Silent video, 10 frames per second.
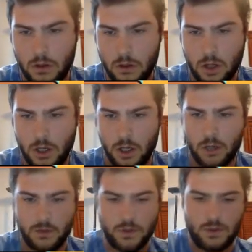
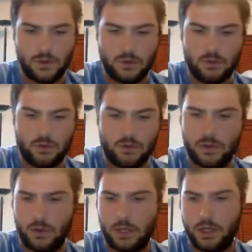It's
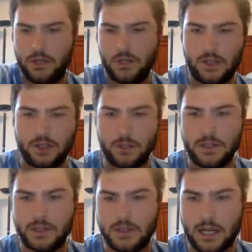only 100
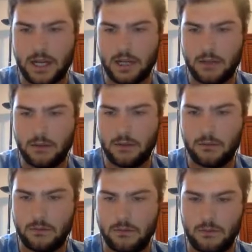base attack.
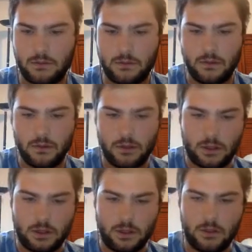
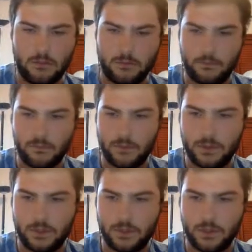I'm going to
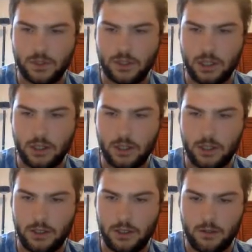assume it's
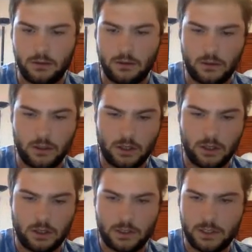Jolly.
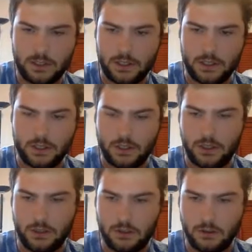
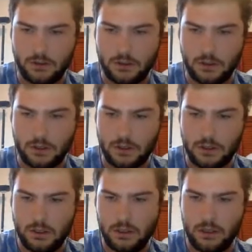Technician.
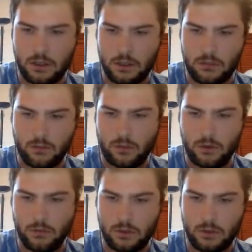Life Orb.